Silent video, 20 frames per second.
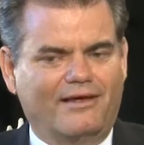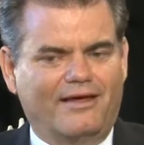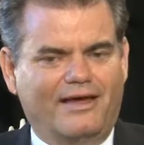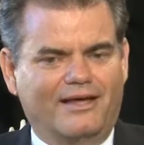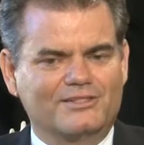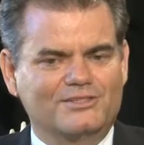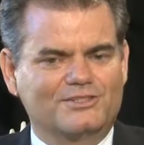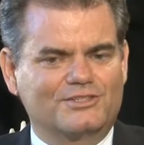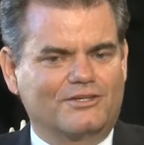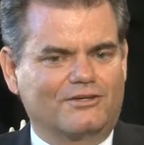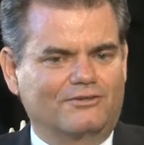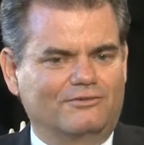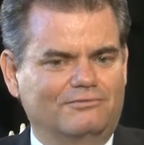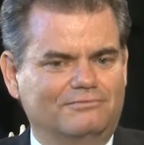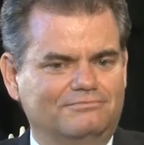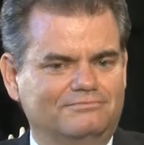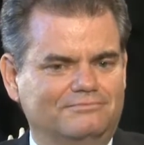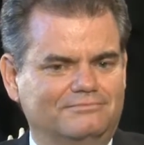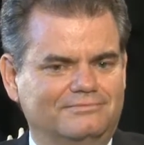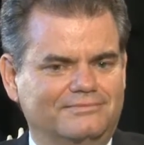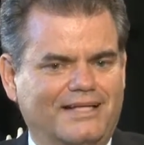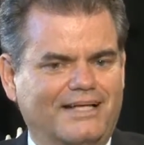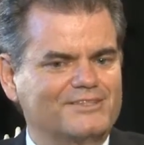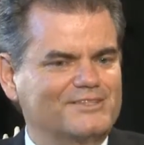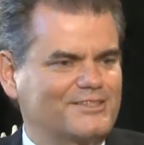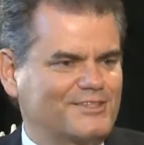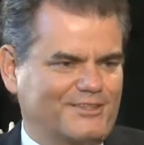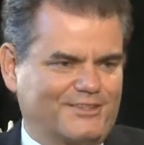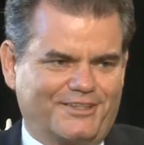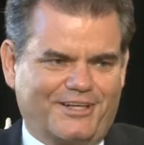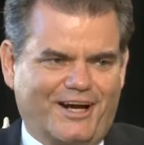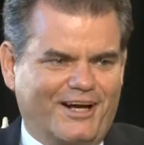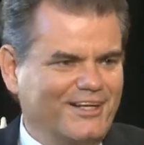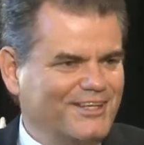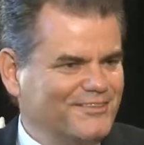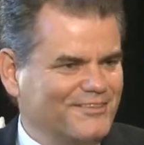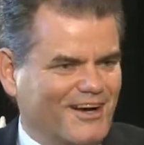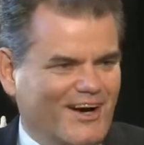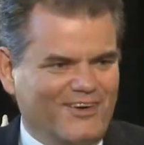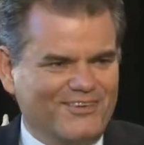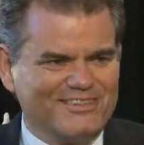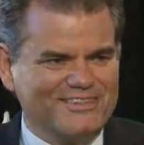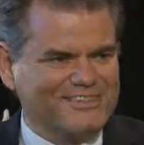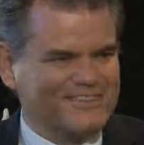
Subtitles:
And so that's kind of how it